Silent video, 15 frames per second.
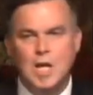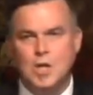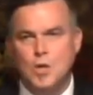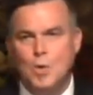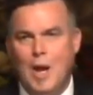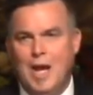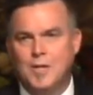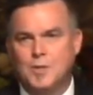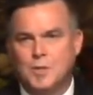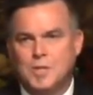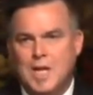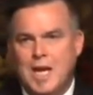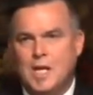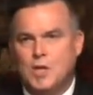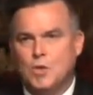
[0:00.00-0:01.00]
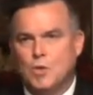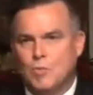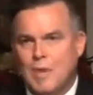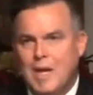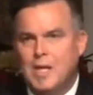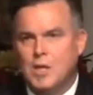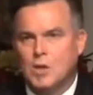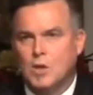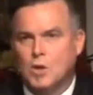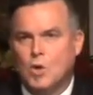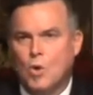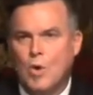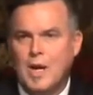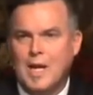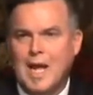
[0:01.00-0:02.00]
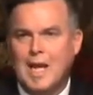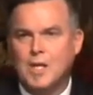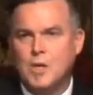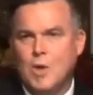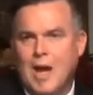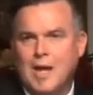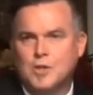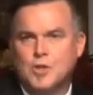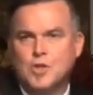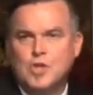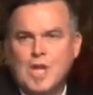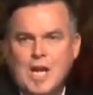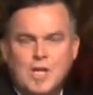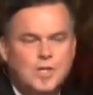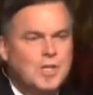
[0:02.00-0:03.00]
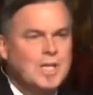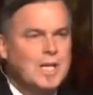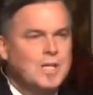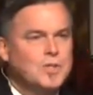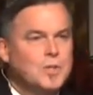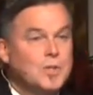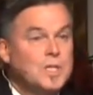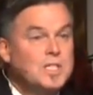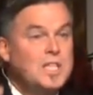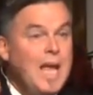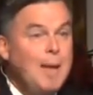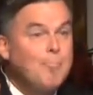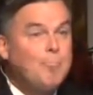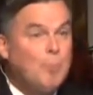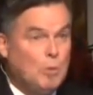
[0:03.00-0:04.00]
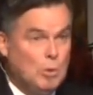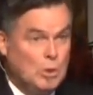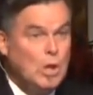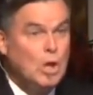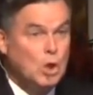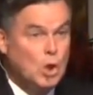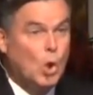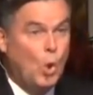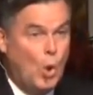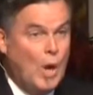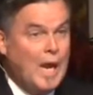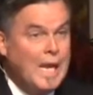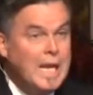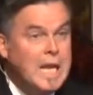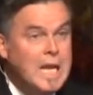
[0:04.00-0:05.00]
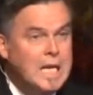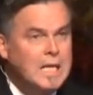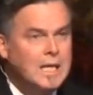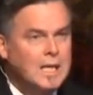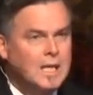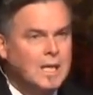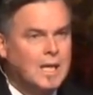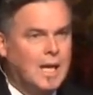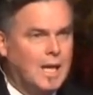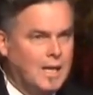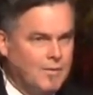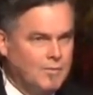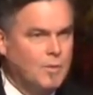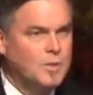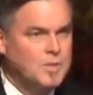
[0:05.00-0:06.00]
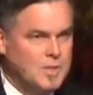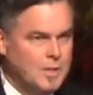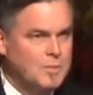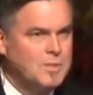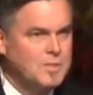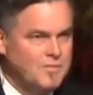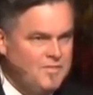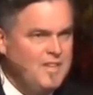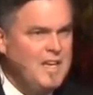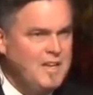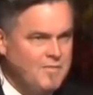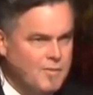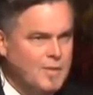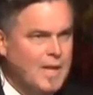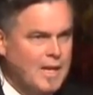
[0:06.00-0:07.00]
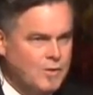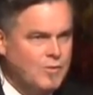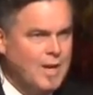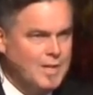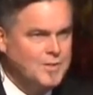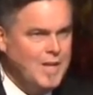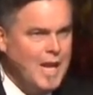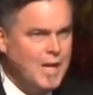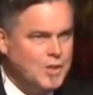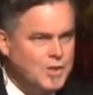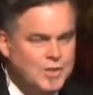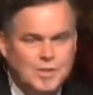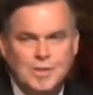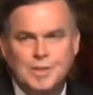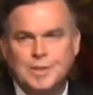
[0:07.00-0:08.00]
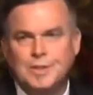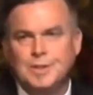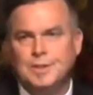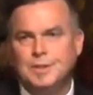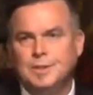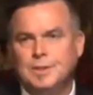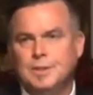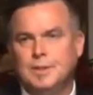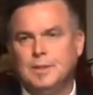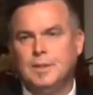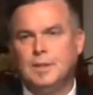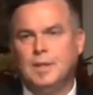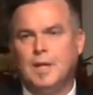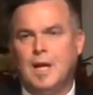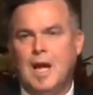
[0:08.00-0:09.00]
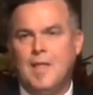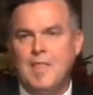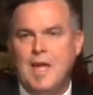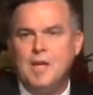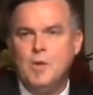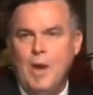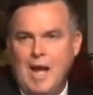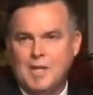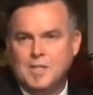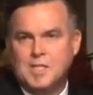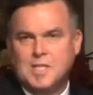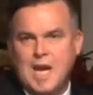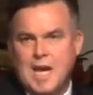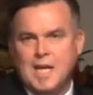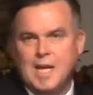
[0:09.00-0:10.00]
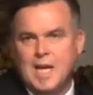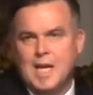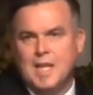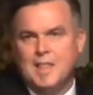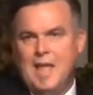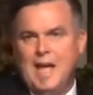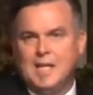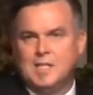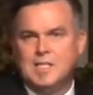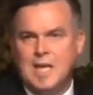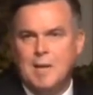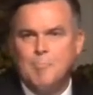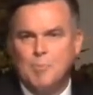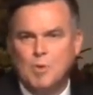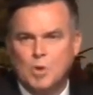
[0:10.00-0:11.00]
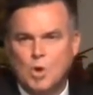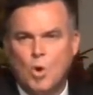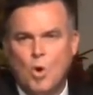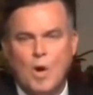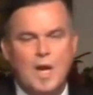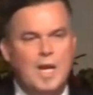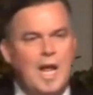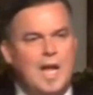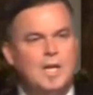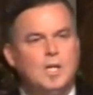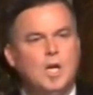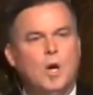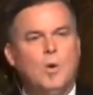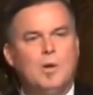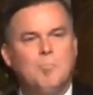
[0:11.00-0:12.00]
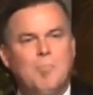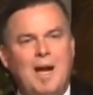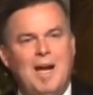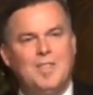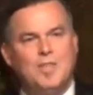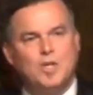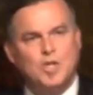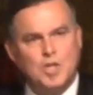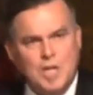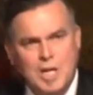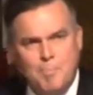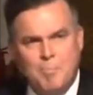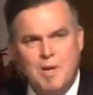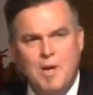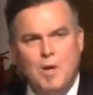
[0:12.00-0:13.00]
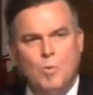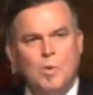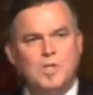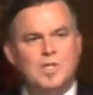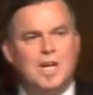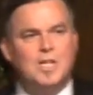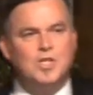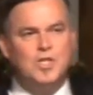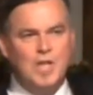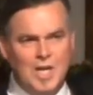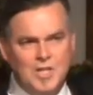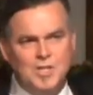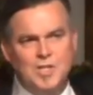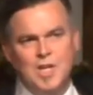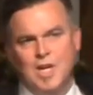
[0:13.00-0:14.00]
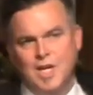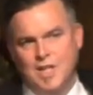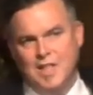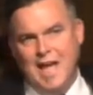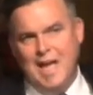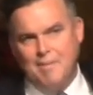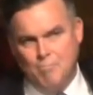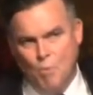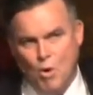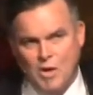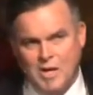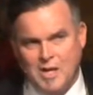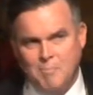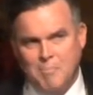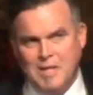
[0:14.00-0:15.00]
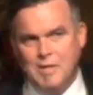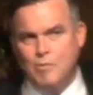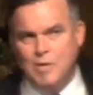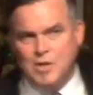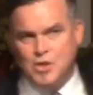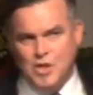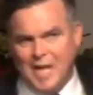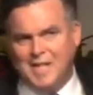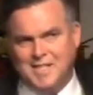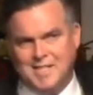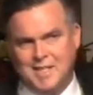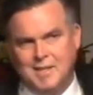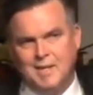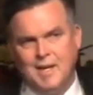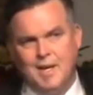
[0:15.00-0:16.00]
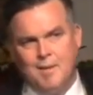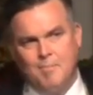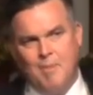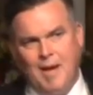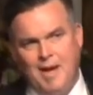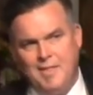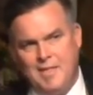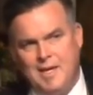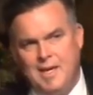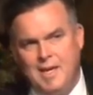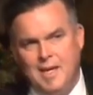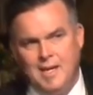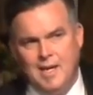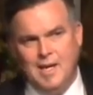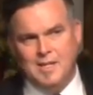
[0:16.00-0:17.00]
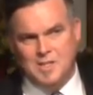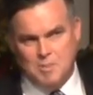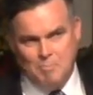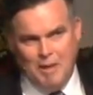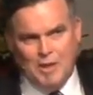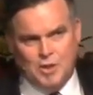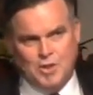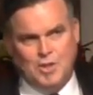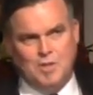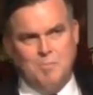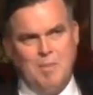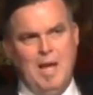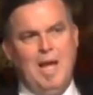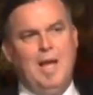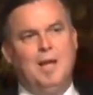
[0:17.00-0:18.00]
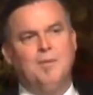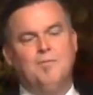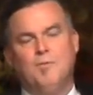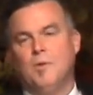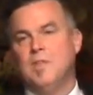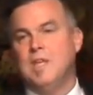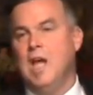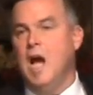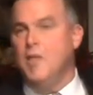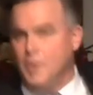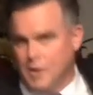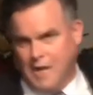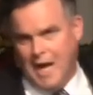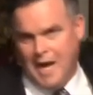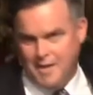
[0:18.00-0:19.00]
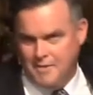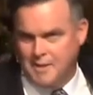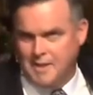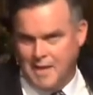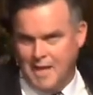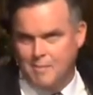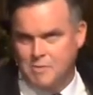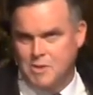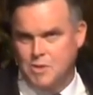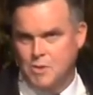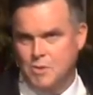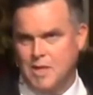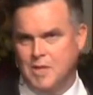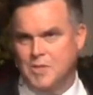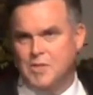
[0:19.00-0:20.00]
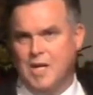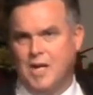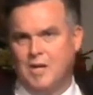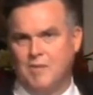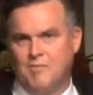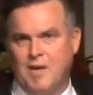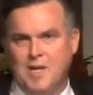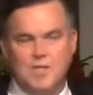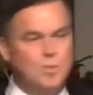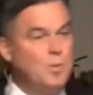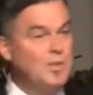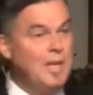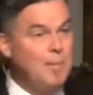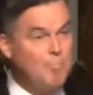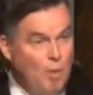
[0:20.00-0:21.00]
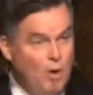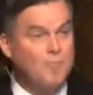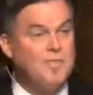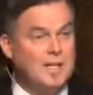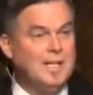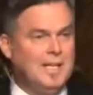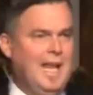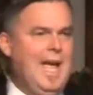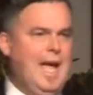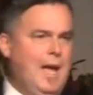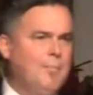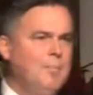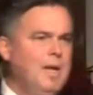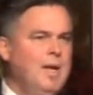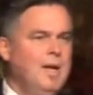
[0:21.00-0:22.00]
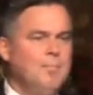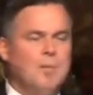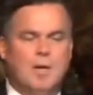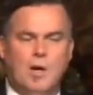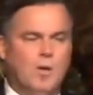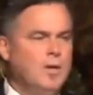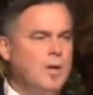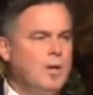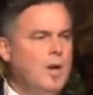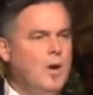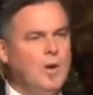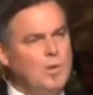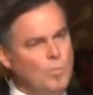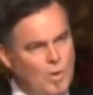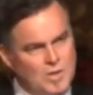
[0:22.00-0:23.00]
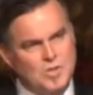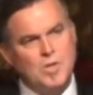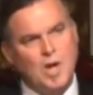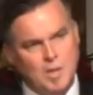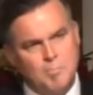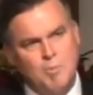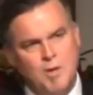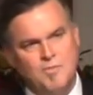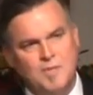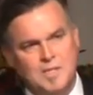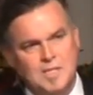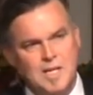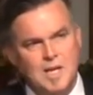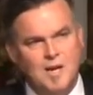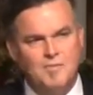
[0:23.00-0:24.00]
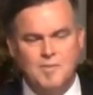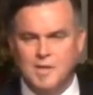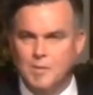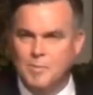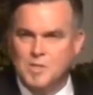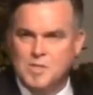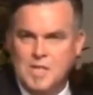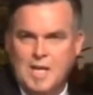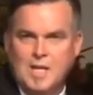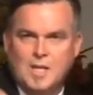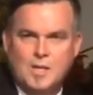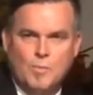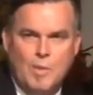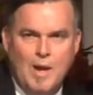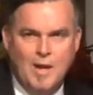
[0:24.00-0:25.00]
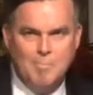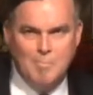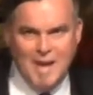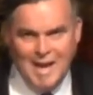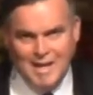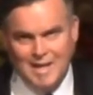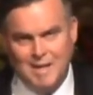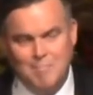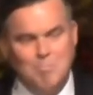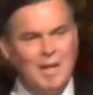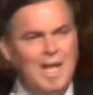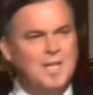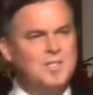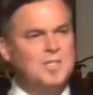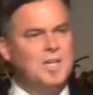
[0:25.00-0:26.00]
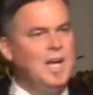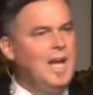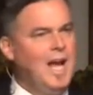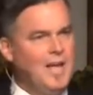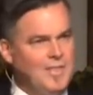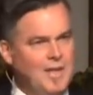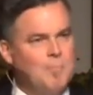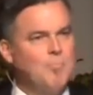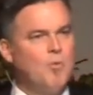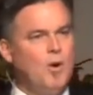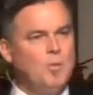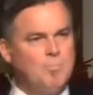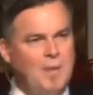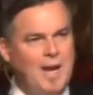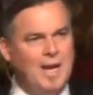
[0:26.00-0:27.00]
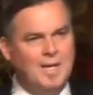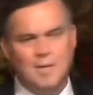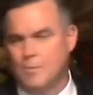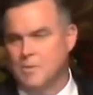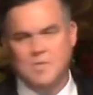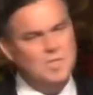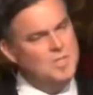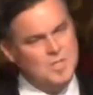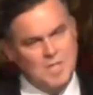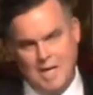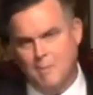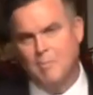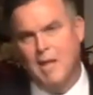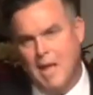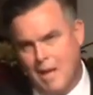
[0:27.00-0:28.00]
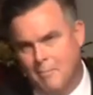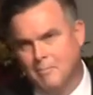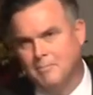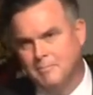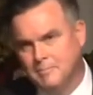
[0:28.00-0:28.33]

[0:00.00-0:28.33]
You had to take your regular coin and you had to change it into the temple coin. And of course, there was a fee for that transaction. And then you had to take that temple coin and go and buy the sheep, which had just that morning been rejected by the inspection man for the other guy that came to do his sacrifice with a perfect lamb. But oh no, no, it was not perfect enough, and it was taken around back and blessed and then brought back. It was the same lamb.